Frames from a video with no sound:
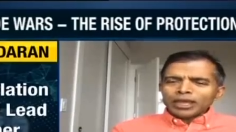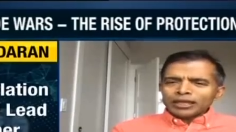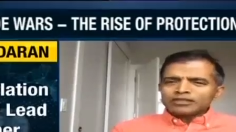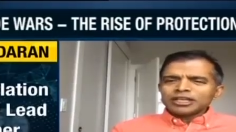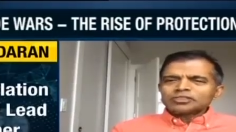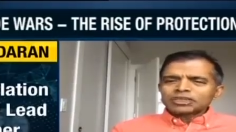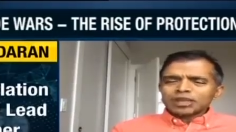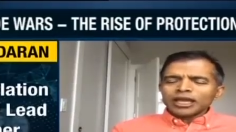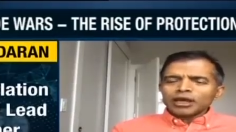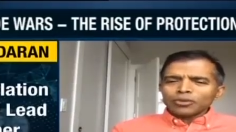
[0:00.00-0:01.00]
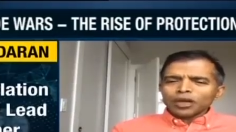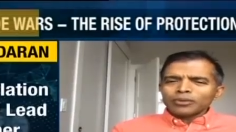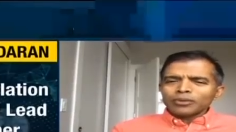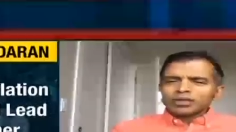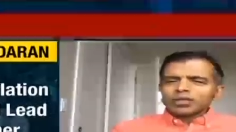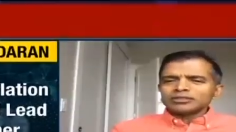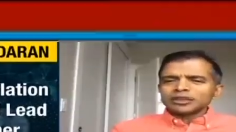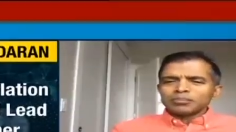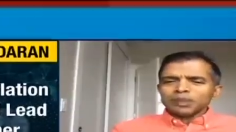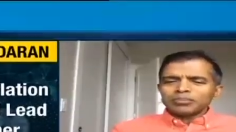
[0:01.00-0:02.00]
and essentially get away with it, and
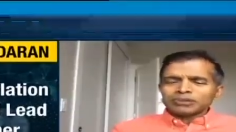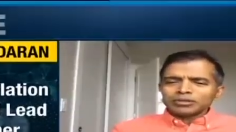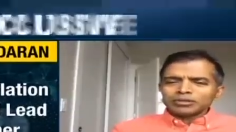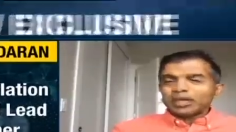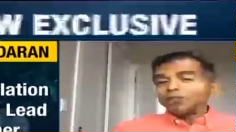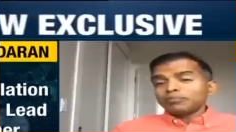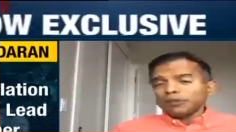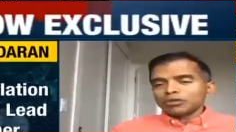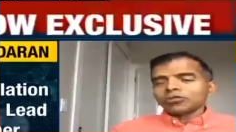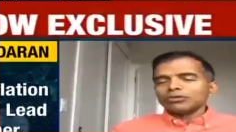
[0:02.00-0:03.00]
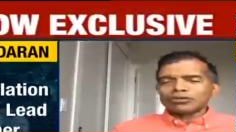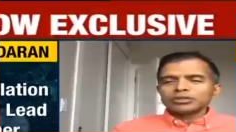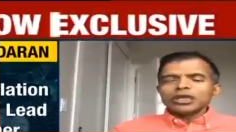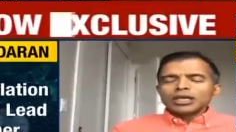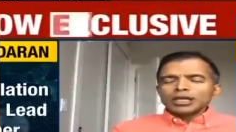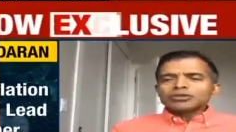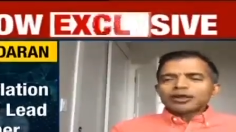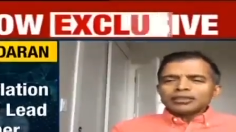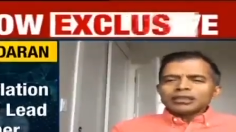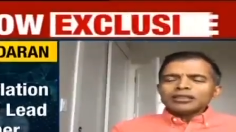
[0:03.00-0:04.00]
some people keep to the rules. So
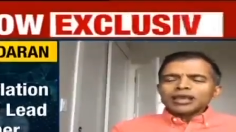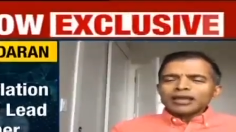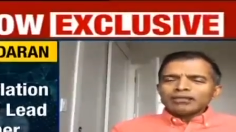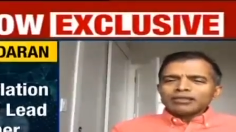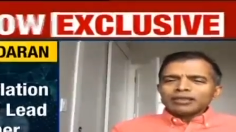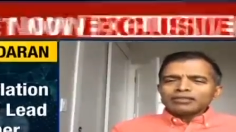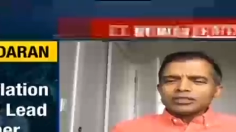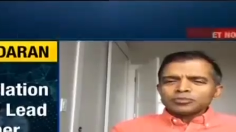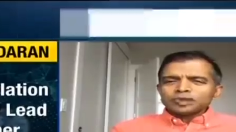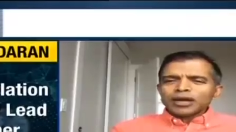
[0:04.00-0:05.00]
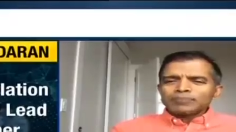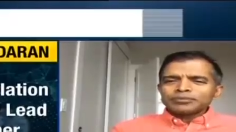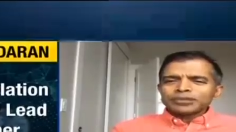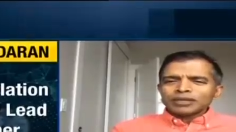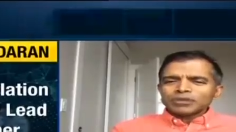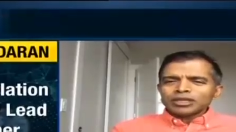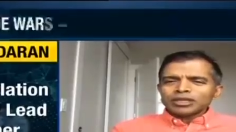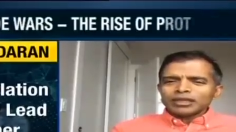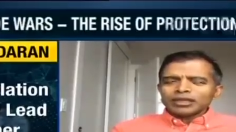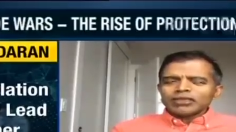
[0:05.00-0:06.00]
I think that this is perhaps
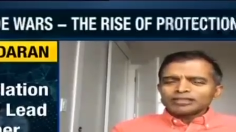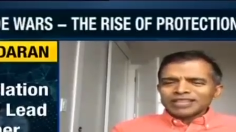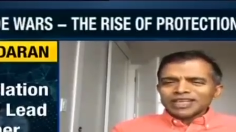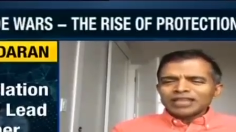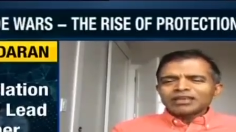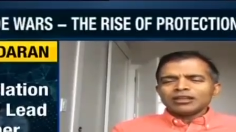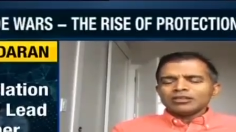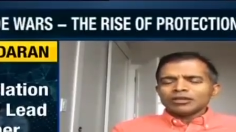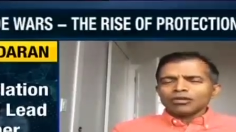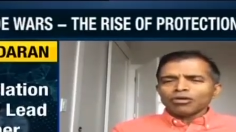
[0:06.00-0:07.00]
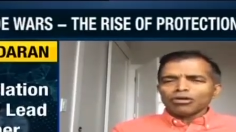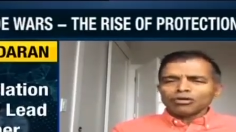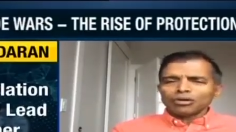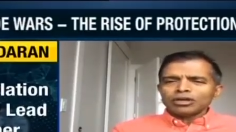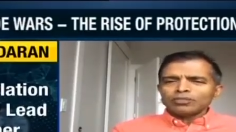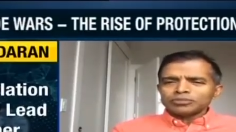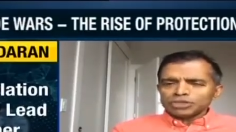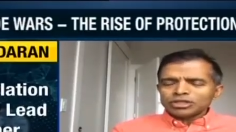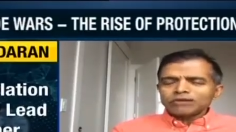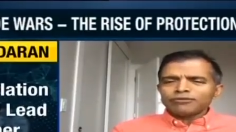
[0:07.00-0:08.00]
something that is needed in the long-term
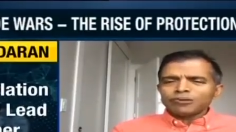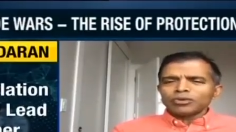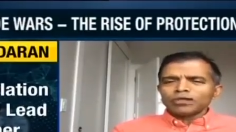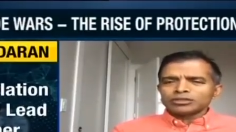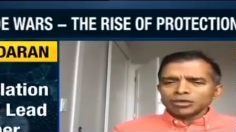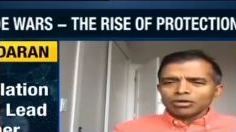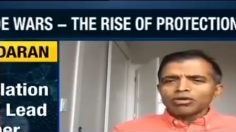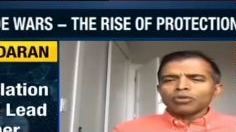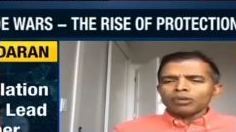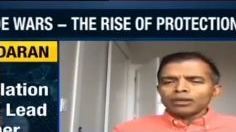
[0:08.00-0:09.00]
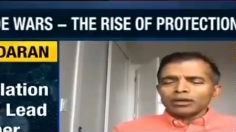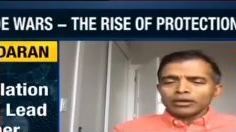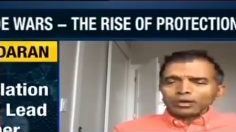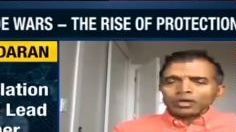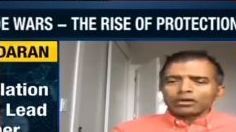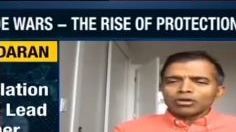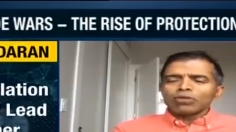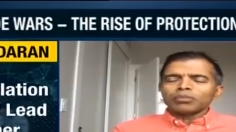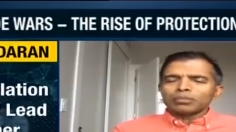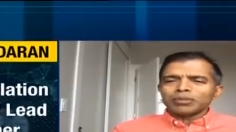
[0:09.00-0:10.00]
shift towards a global a
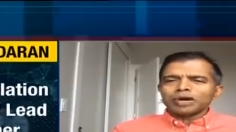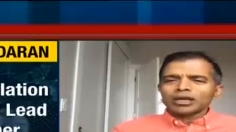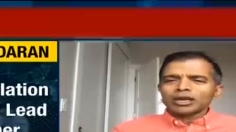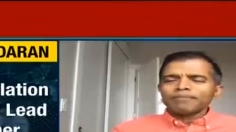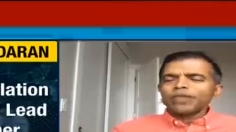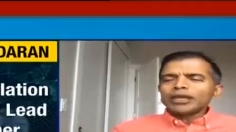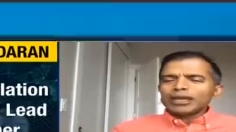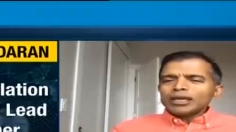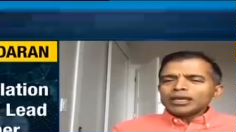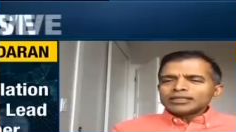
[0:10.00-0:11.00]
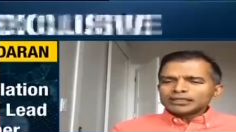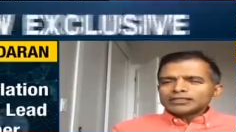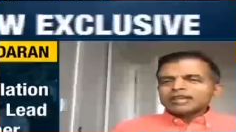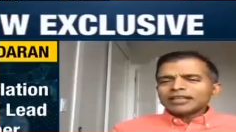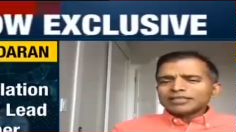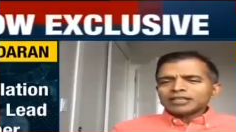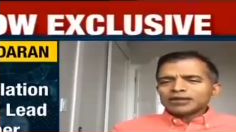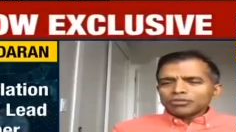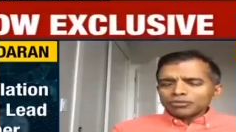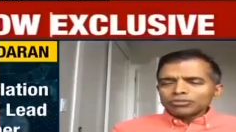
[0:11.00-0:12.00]
global market, is a sense
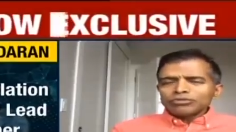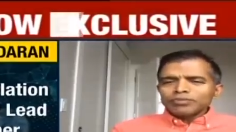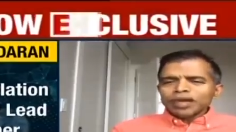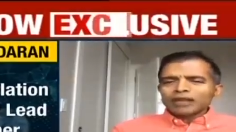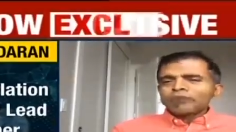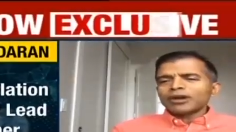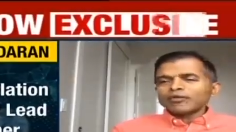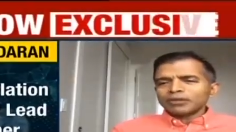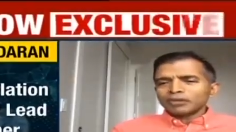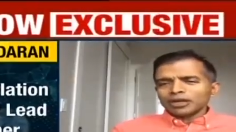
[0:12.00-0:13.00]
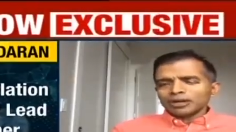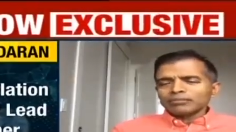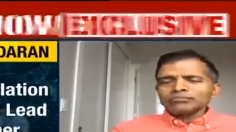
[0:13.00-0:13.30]
that rules matter for everybody.